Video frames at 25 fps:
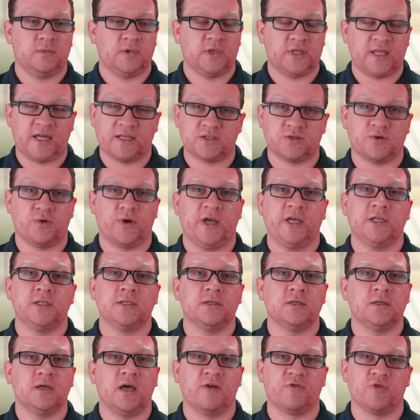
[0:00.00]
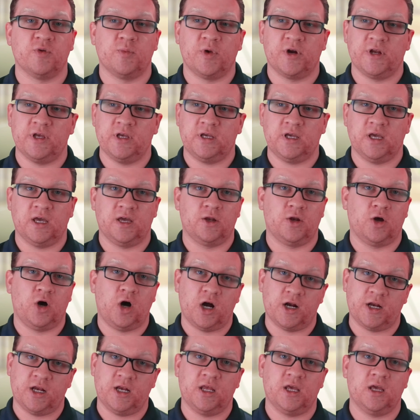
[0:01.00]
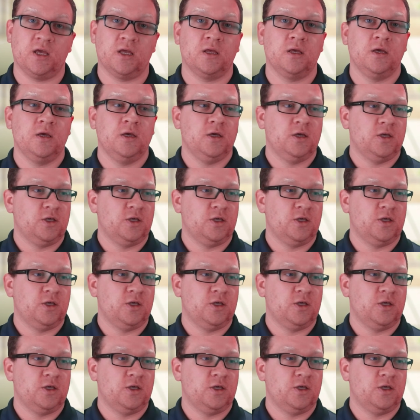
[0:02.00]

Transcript: That's great. Everybody can audit it.